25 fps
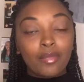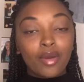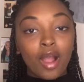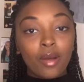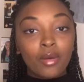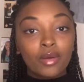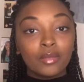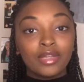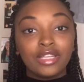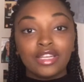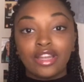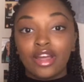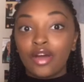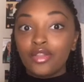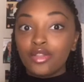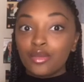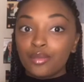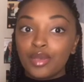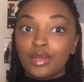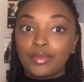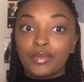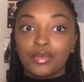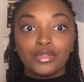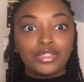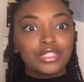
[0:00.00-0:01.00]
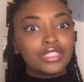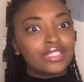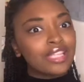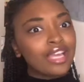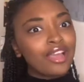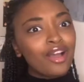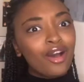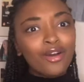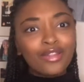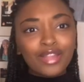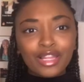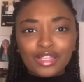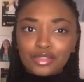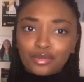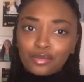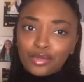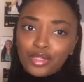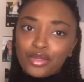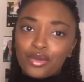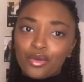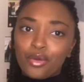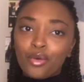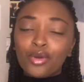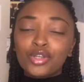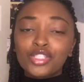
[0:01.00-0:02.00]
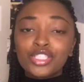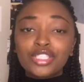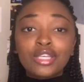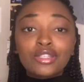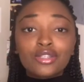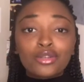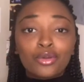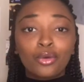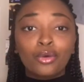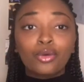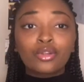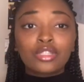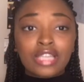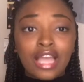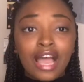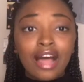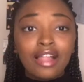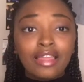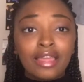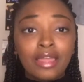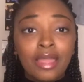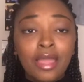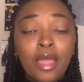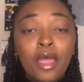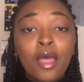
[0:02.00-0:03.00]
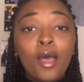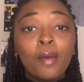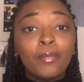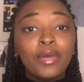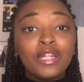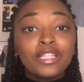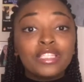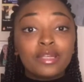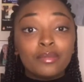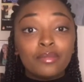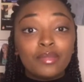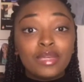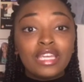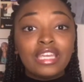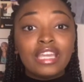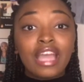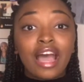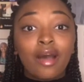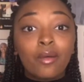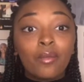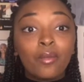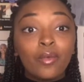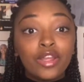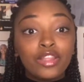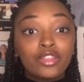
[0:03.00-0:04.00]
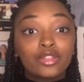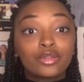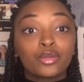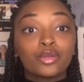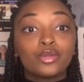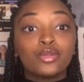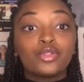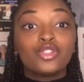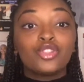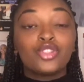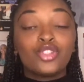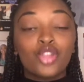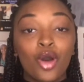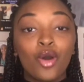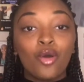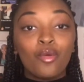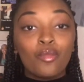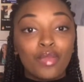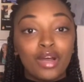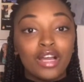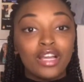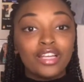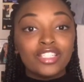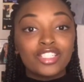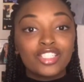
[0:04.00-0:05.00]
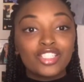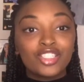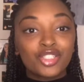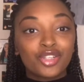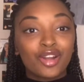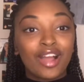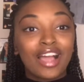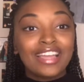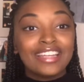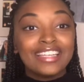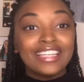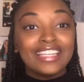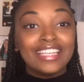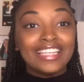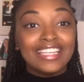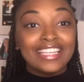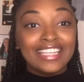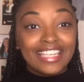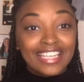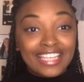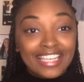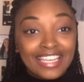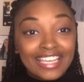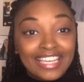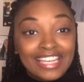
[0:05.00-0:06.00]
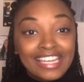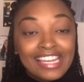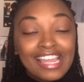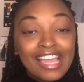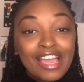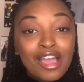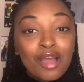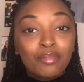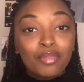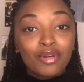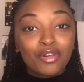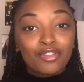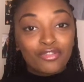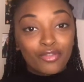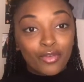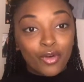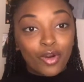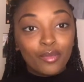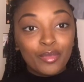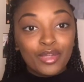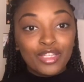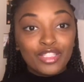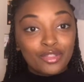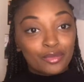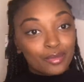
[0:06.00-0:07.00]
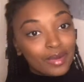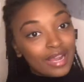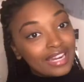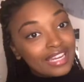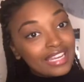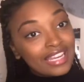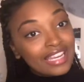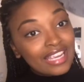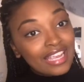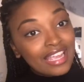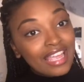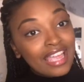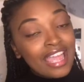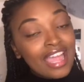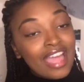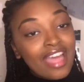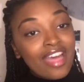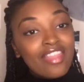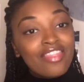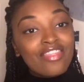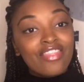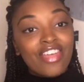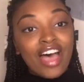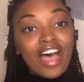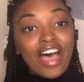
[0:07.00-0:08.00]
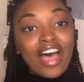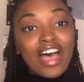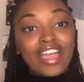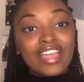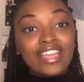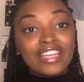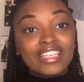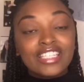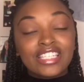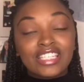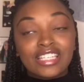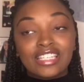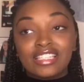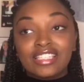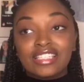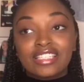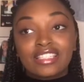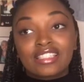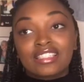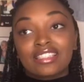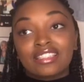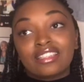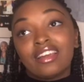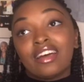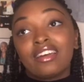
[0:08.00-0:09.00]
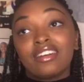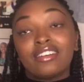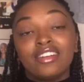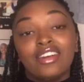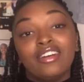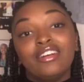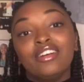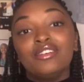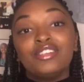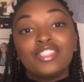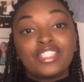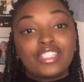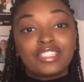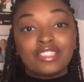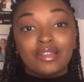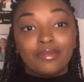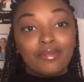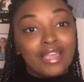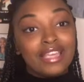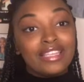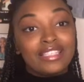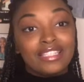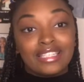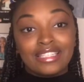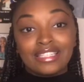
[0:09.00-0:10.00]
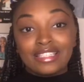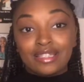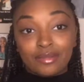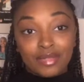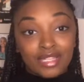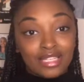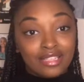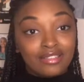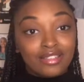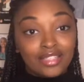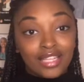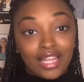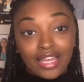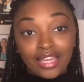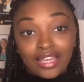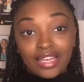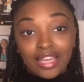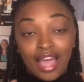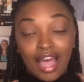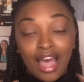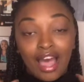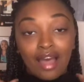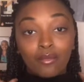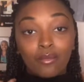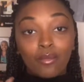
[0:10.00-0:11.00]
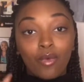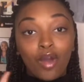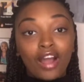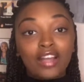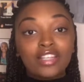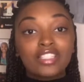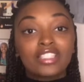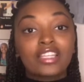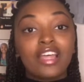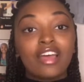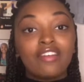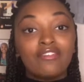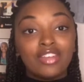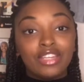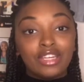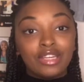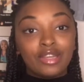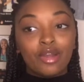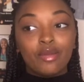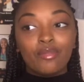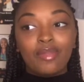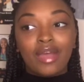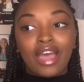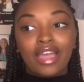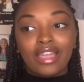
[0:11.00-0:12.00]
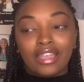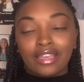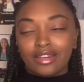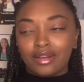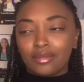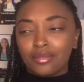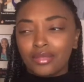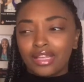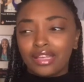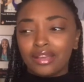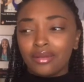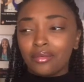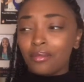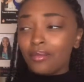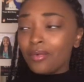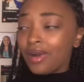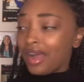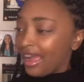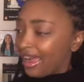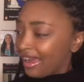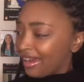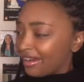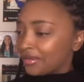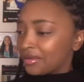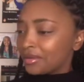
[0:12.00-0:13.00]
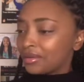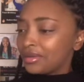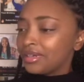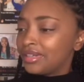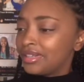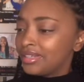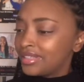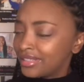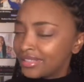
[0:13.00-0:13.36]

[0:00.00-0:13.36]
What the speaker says: probably to other people was just like, oh, that's really cool. She has a cool talent. But to me, I went through so much trying to get performance ready that it just, I don't know, it was just amazing to me. Like I watched that video back and I'm like, wow,